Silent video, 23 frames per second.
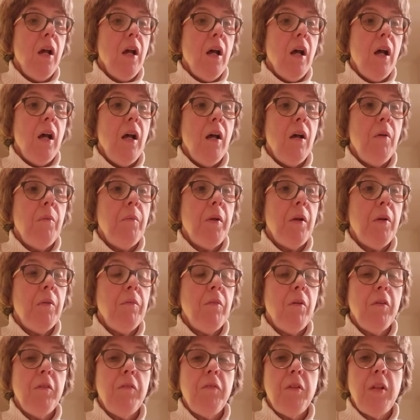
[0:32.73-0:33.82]
Uh, we
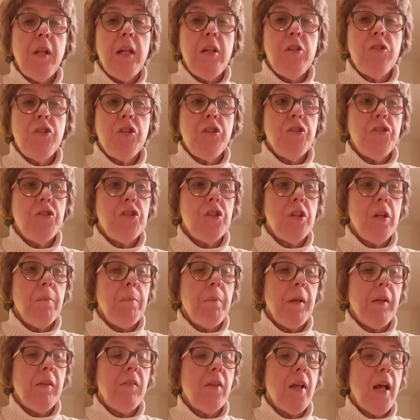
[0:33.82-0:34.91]
don't know the relationship
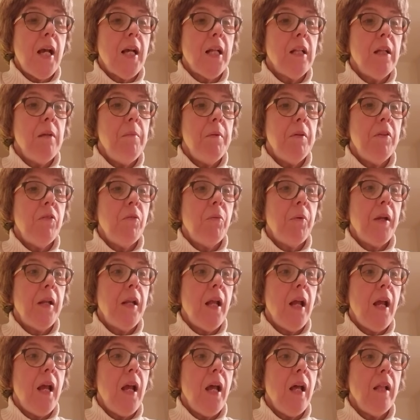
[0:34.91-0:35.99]
exactly between
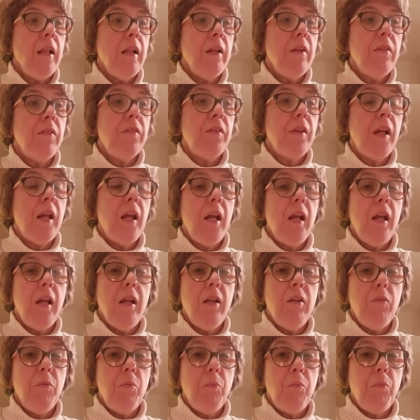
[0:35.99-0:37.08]
Alice
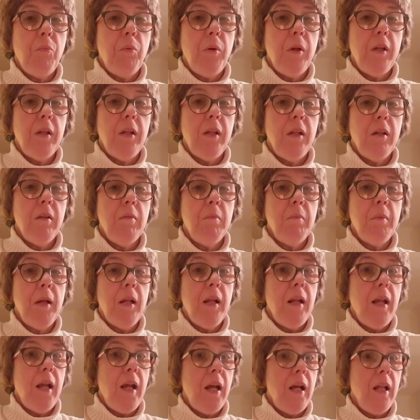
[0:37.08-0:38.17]
and William
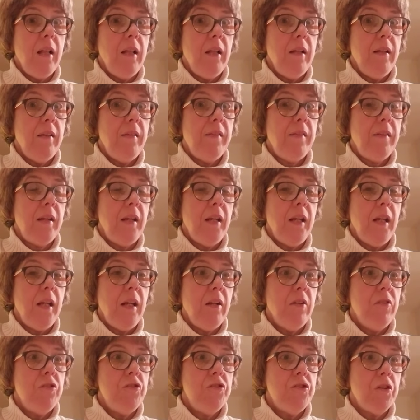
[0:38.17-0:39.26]
and Alice
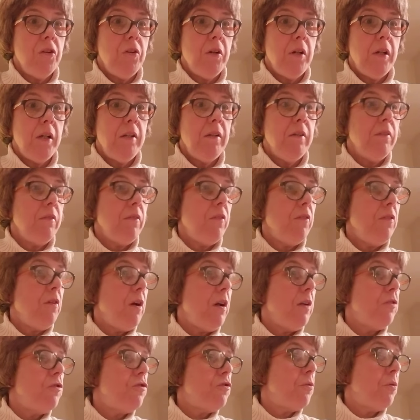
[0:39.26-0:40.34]
and John. It's
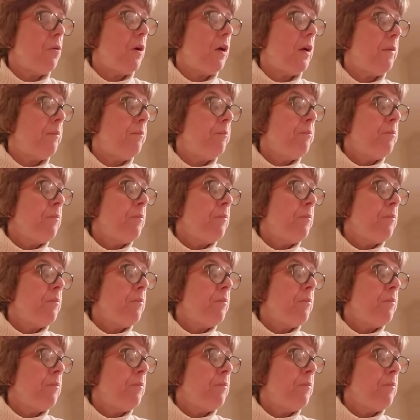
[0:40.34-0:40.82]
not sure.